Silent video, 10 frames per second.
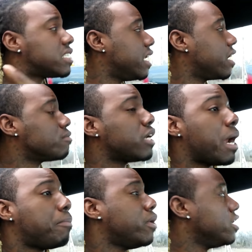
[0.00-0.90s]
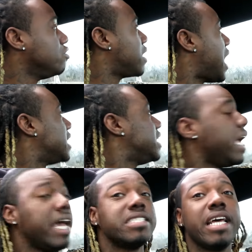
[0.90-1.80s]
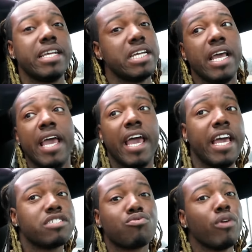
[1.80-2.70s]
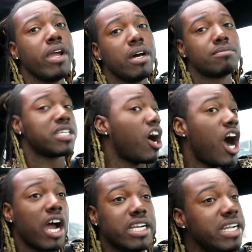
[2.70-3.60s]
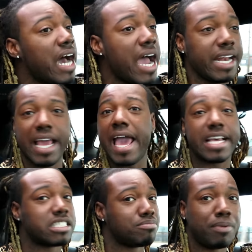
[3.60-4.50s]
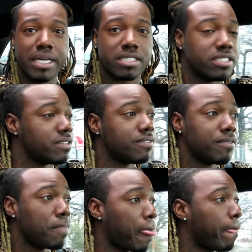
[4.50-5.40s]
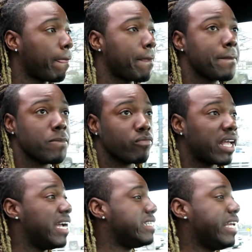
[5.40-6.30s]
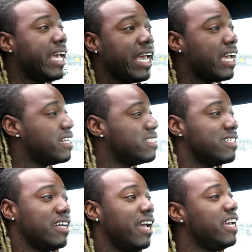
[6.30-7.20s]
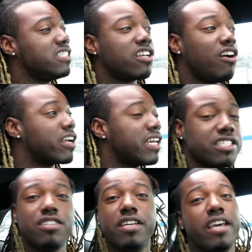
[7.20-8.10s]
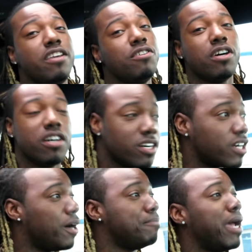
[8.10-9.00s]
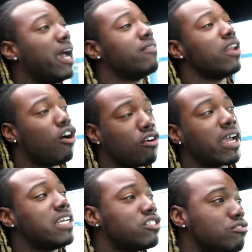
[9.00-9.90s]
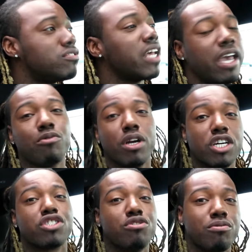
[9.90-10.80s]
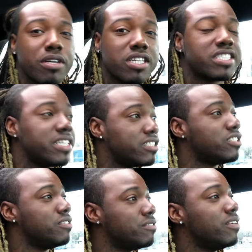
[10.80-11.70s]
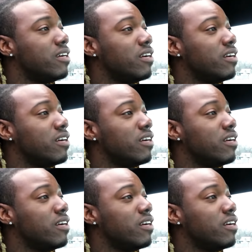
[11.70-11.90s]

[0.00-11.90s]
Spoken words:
the thing I'm trying to put in you guys' head, that his rims are not expensive. And then he's gonna give you the hookup, man, long as you say Real to Real sent you.